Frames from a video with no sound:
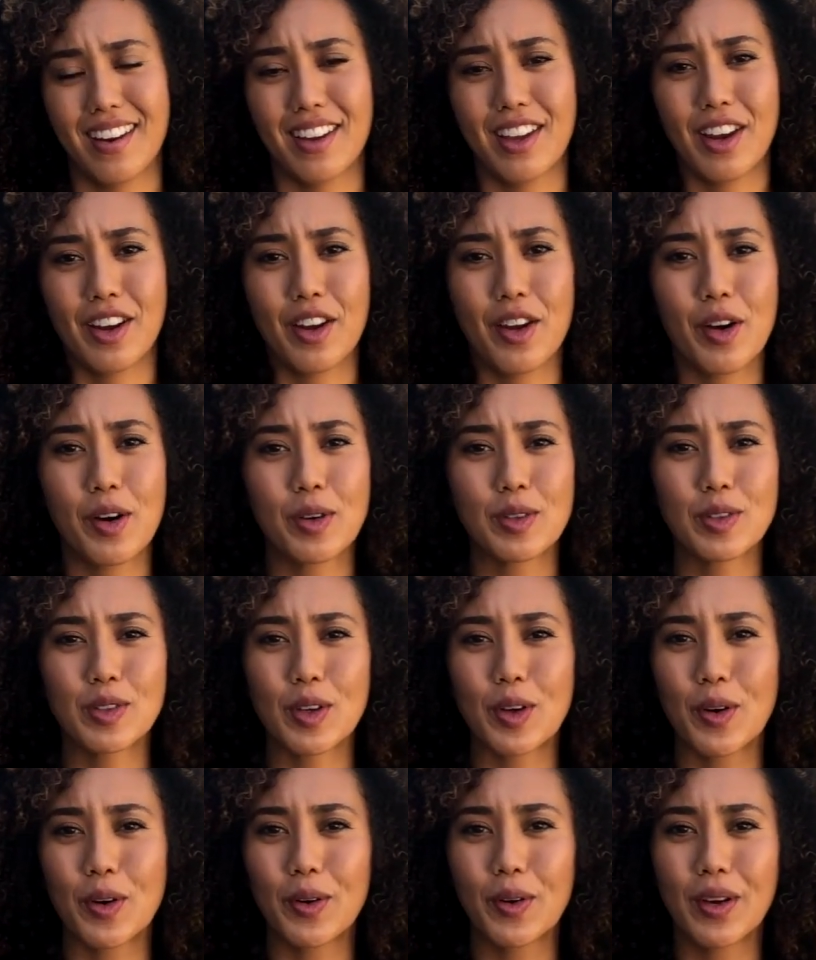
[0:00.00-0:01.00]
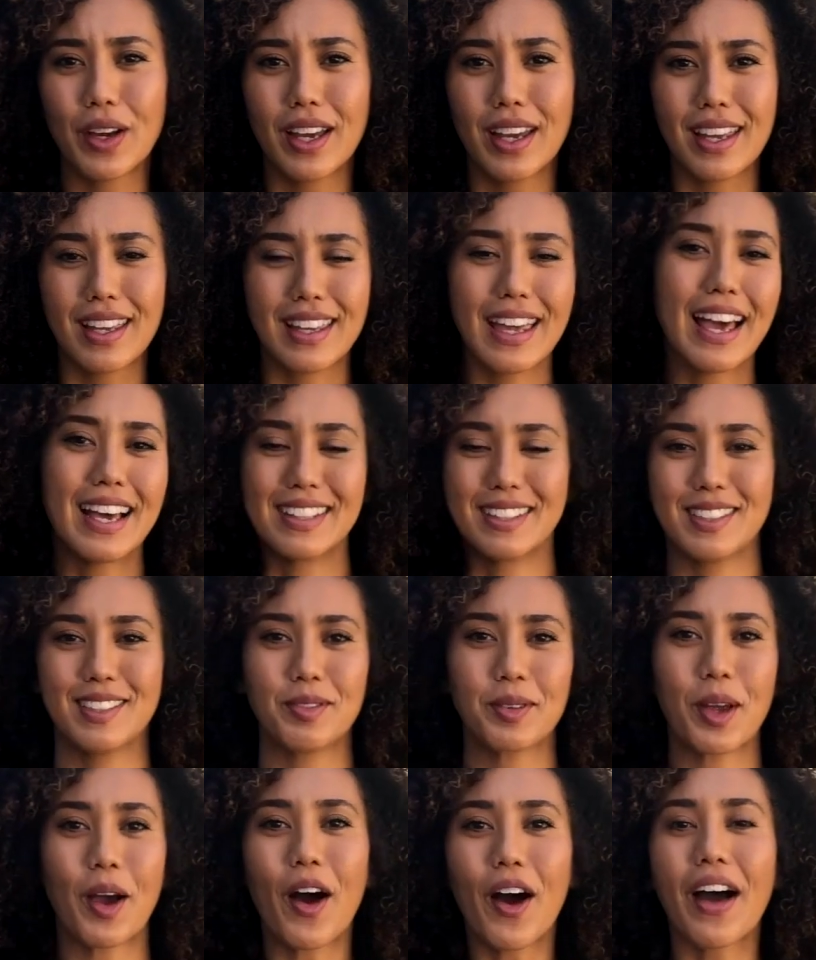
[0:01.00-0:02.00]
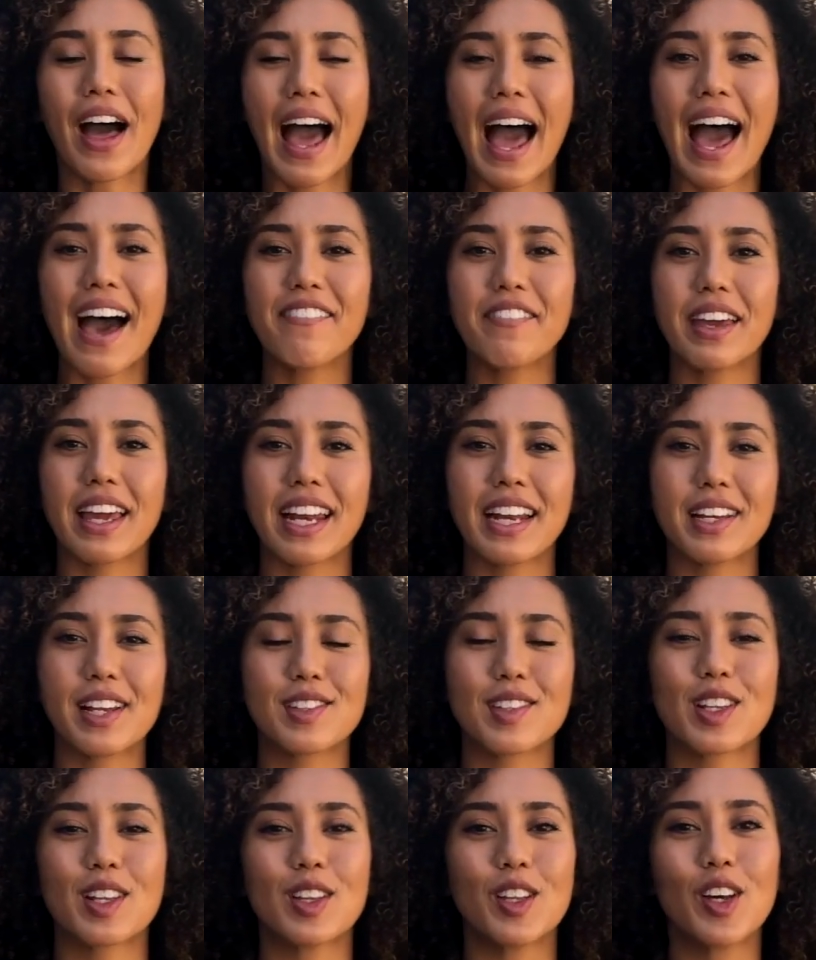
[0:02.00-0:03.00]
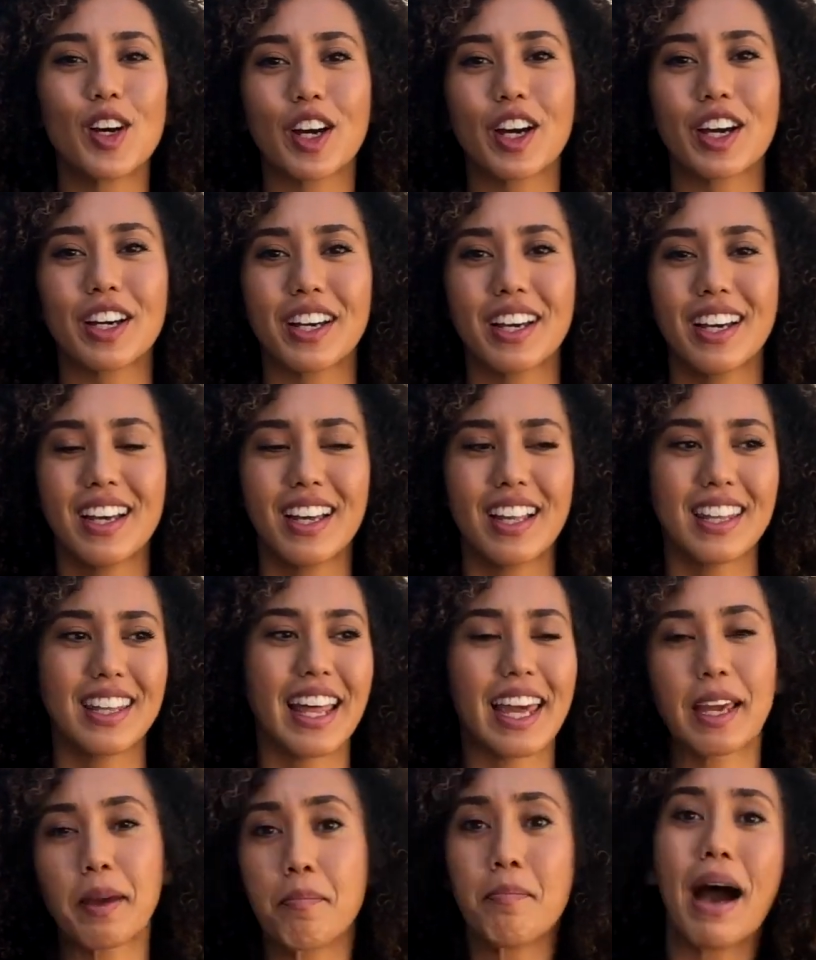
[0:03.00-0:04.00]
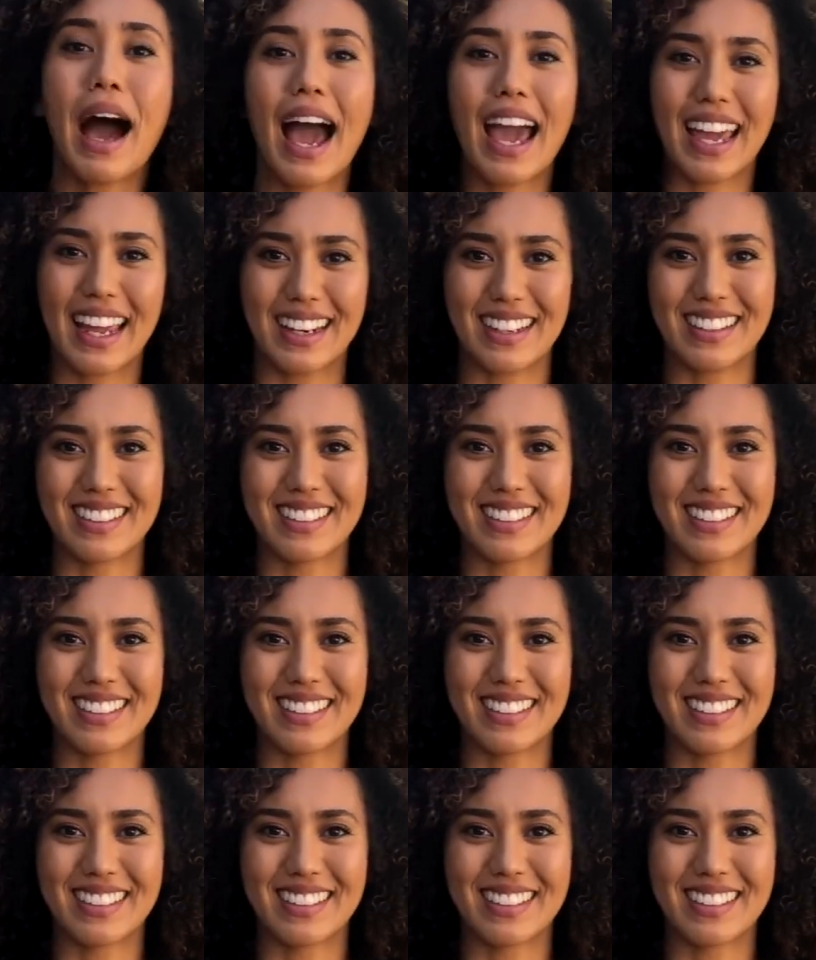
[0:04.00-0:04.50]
you know? So yes, we all have it, and it doesn't look like mine.